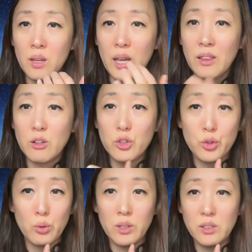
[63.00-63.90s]
and their
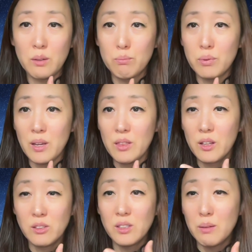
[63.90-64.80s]
shortness of breath
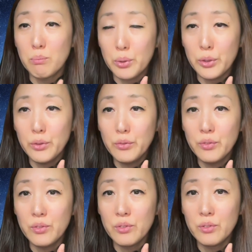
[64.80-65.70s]
doesn't
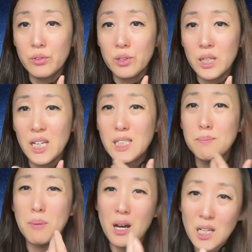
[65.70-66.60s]
improve, it's
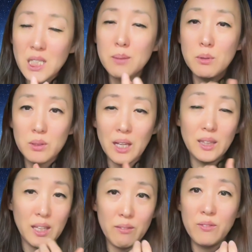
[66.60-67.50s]
possible
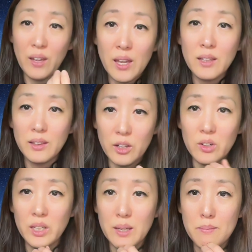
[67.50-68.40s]
that they've hit their
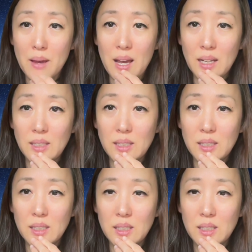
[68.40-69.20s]
Emax.